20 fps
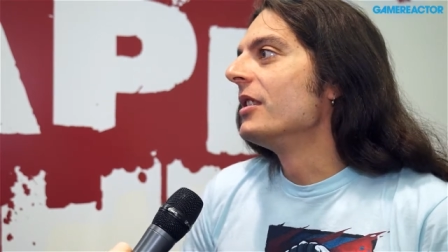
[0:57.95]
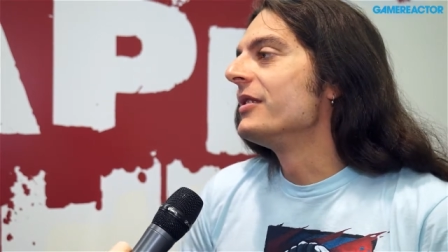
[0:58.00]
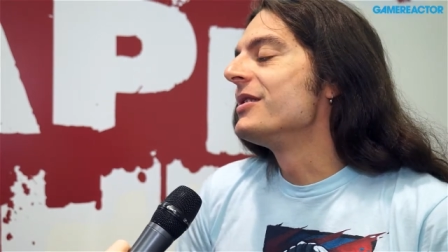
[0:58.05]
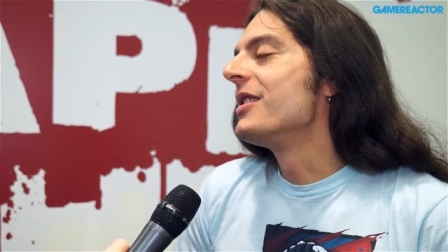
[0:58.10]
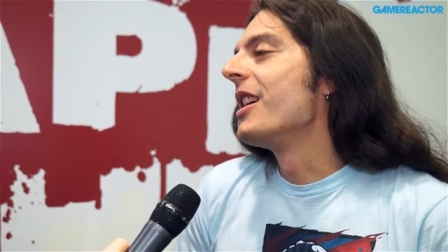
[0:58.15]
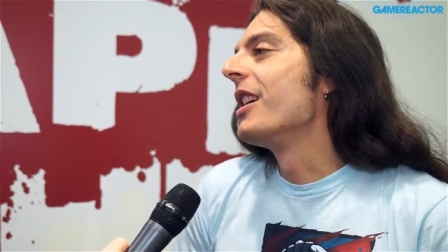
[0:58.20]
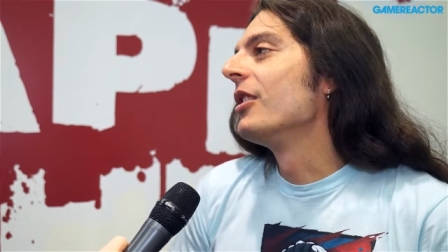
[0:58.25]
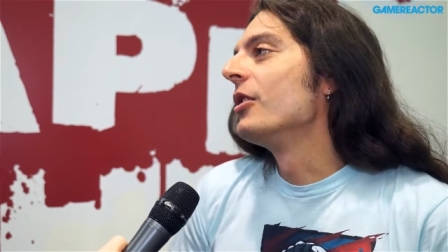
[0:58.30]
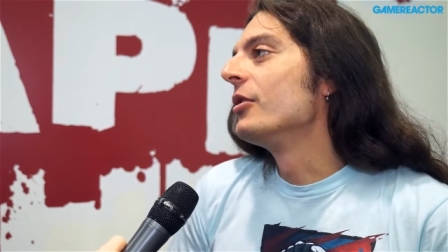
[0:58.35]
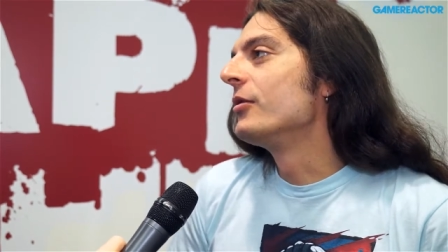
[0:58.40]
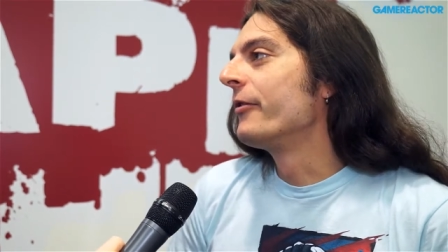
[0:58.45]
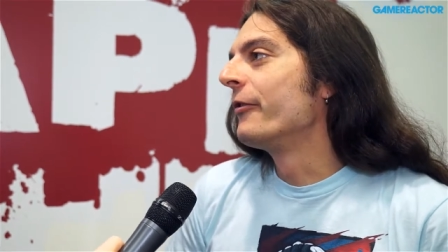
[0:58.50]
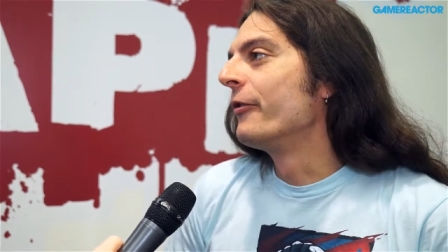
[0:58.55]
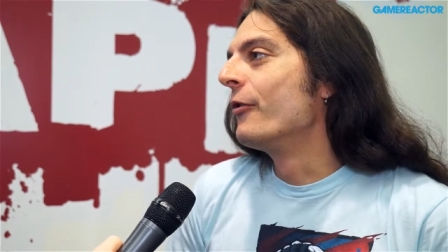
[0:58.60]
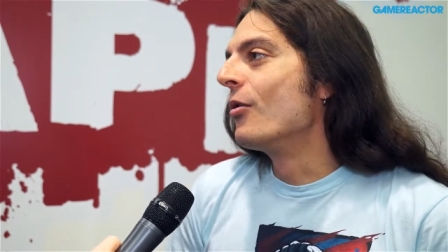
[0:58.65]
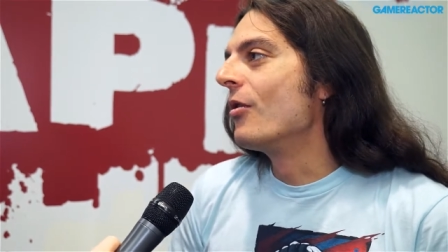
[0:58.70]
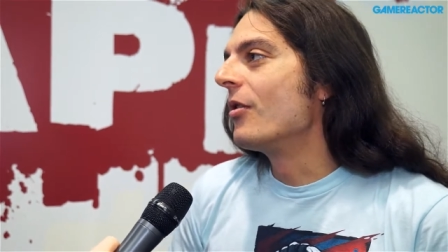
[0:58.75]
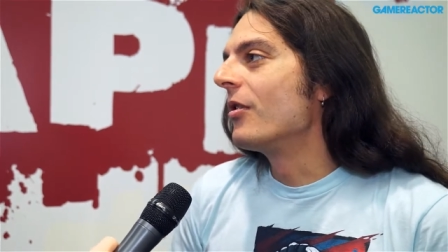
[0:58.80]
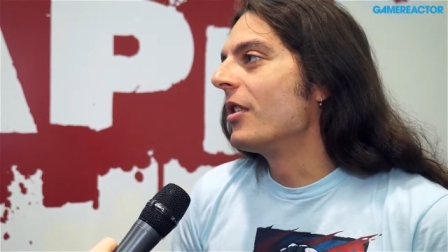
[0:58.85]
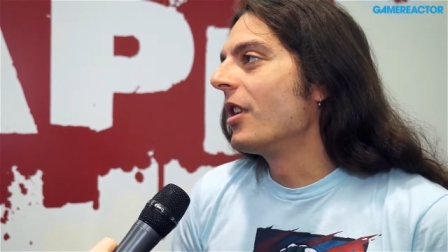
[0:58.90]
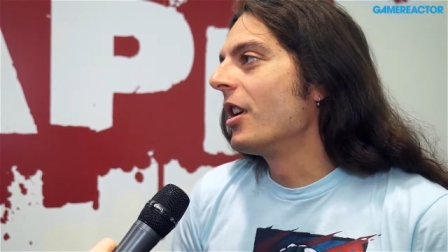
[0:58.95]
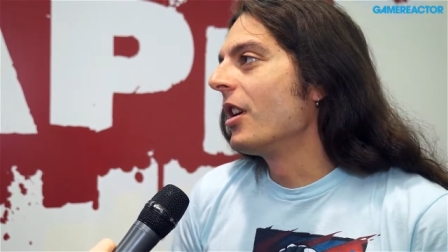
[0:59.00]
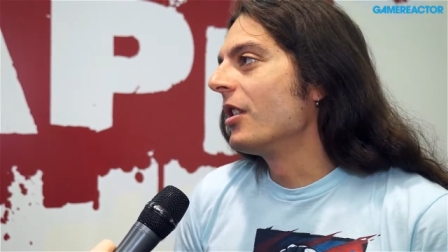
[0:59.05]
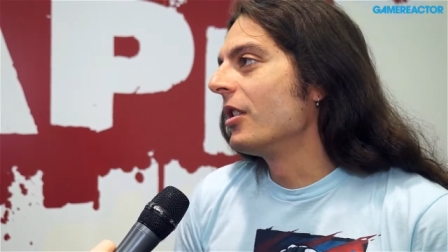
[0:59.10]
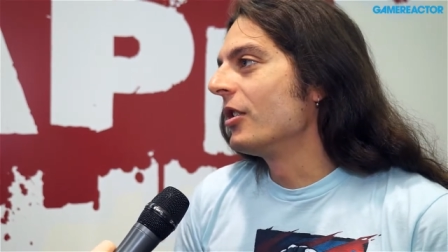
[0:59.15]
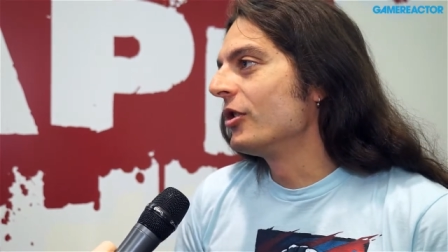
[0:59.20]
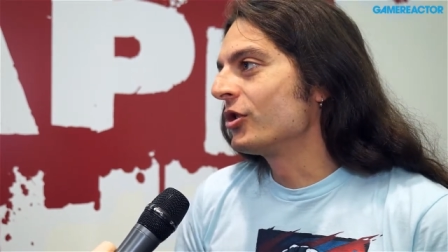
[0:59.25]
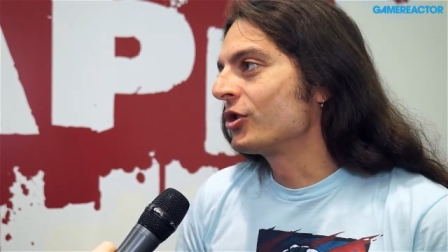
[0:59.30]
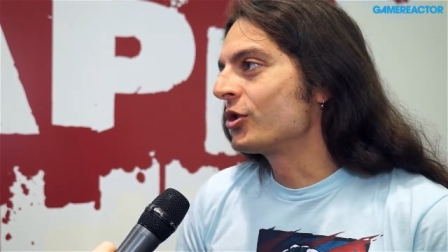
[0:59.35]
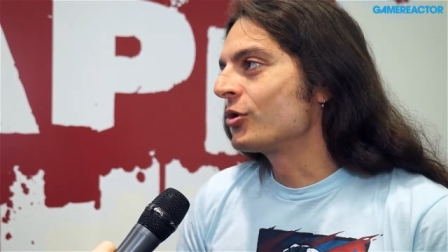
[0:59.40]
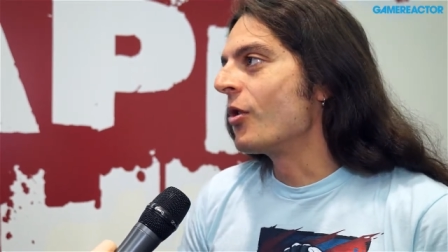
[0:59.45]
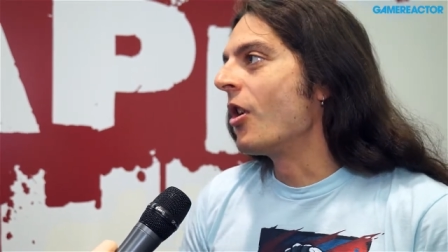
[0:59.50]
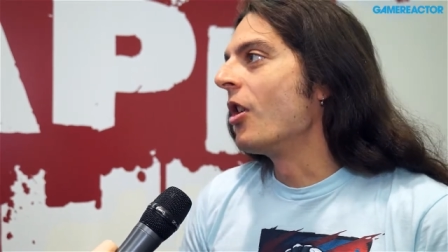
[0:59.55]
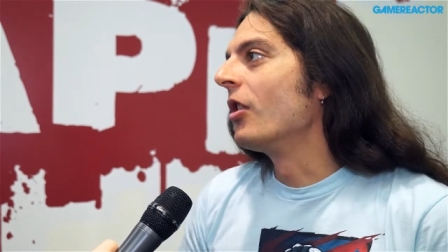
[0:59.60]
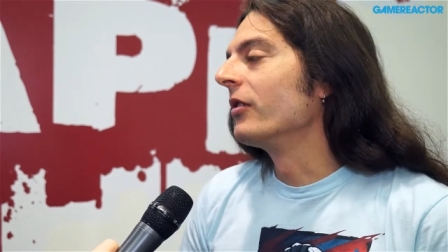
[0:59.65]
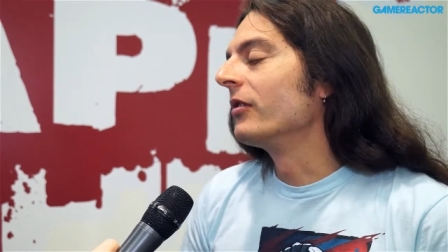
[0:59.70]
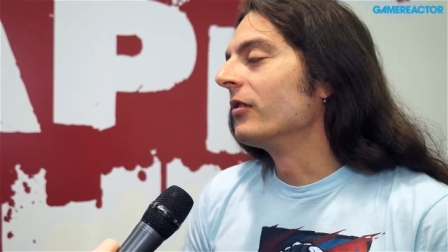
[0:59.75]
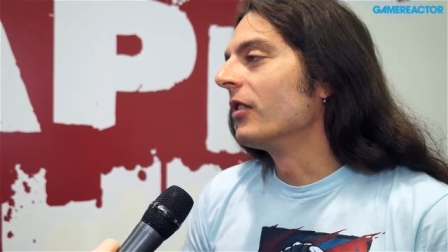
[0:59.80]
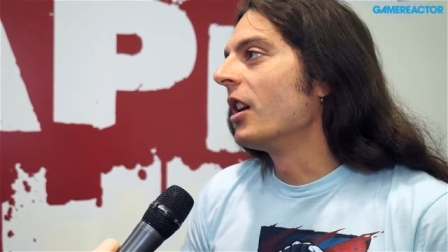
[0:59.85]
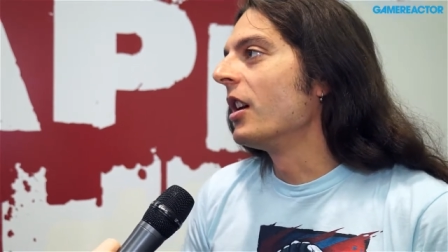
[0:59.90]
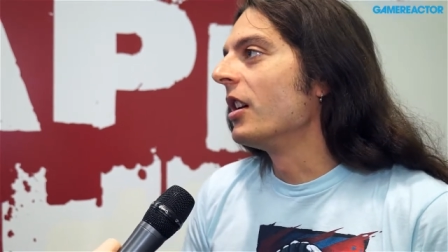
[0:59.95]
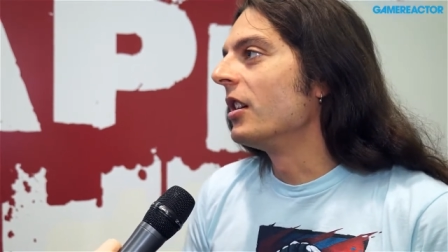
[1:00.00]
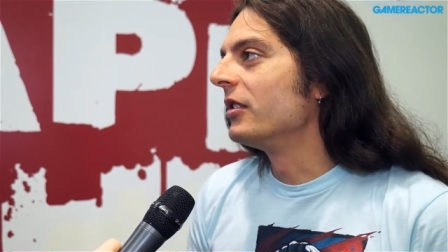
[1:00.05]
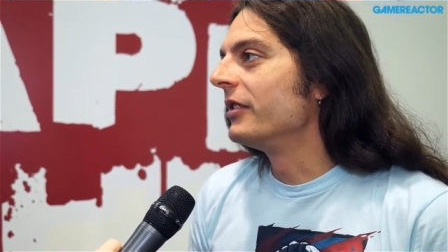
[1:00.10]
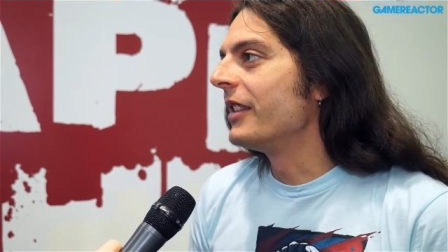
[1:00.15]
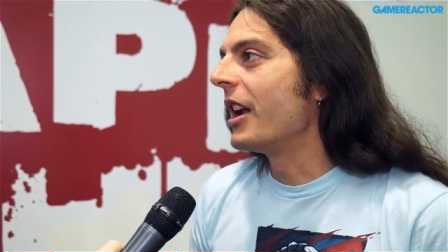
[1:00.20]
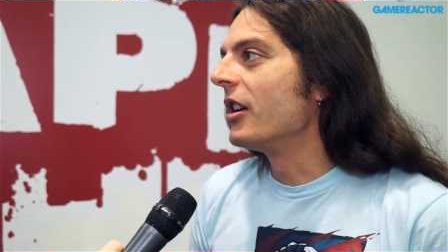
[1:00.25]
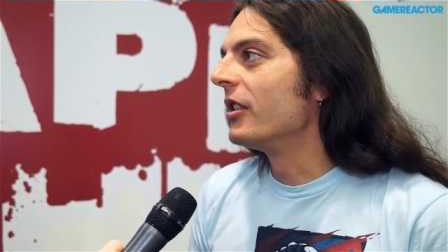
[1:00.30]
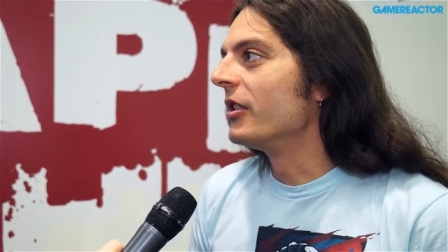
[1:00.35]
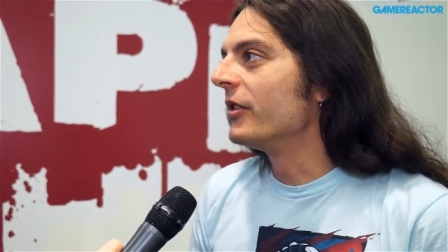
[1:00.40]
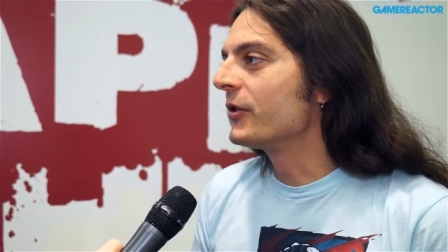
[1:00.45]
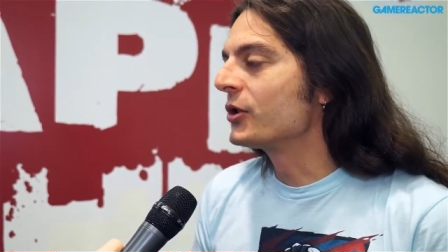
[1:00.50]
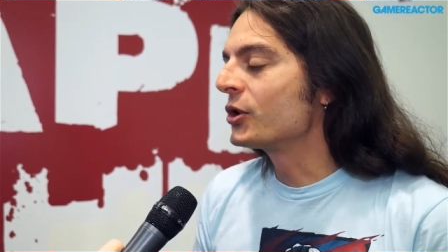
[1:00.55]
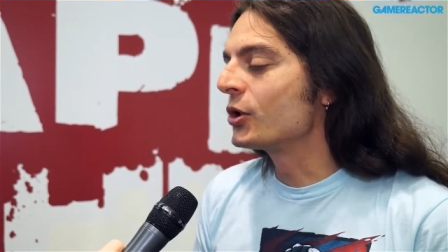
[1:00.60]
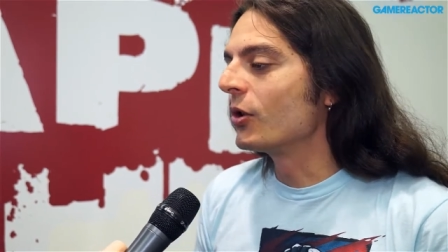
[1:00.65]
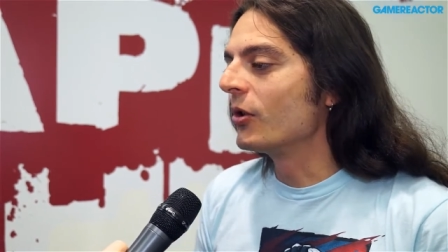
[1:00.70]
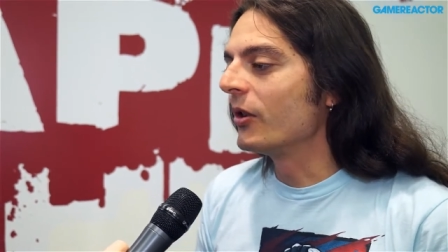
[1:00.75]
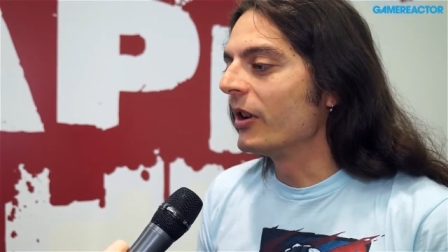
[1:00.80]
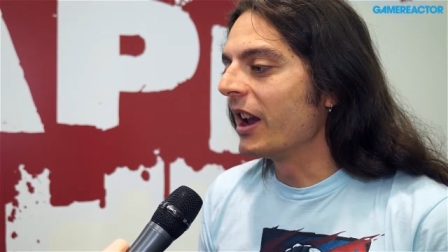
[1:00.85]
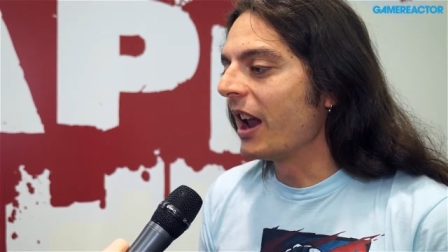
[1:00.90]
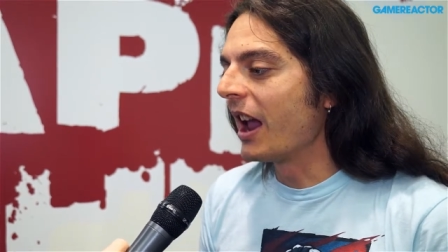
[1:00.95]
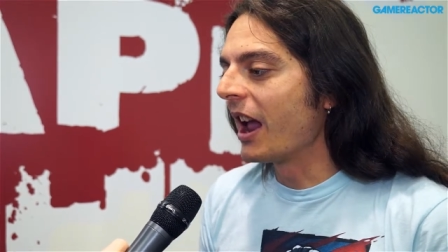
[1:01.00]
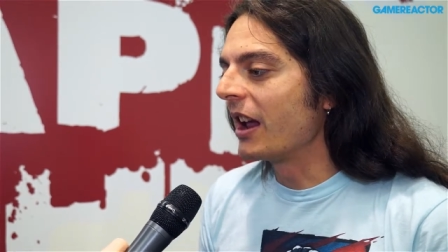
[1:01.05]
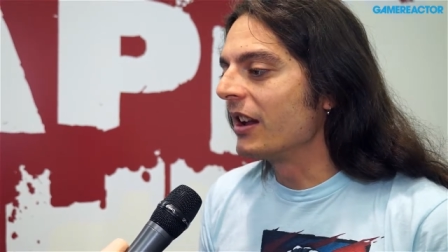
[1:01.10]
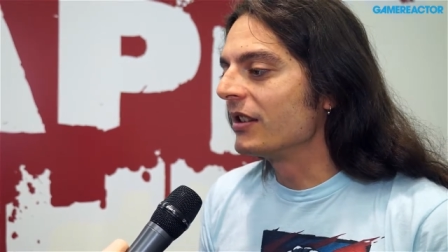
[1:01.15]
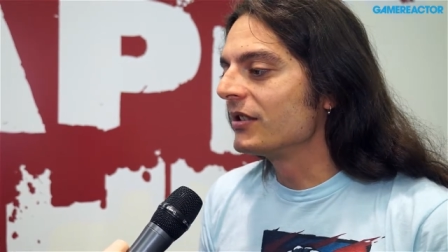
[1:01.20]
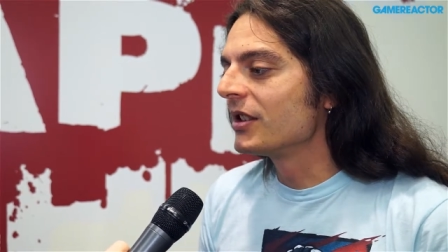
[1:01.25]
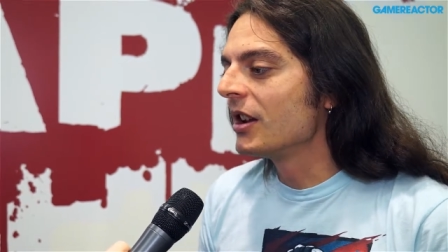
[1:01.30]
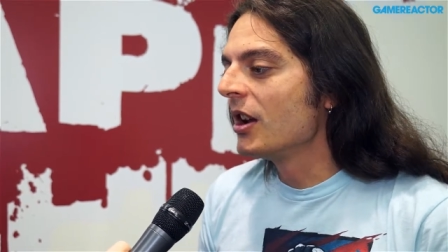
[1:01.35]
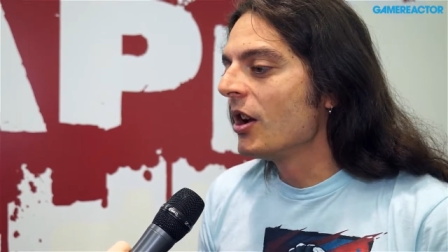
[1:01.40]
tailored for a strong uh, narrative story. And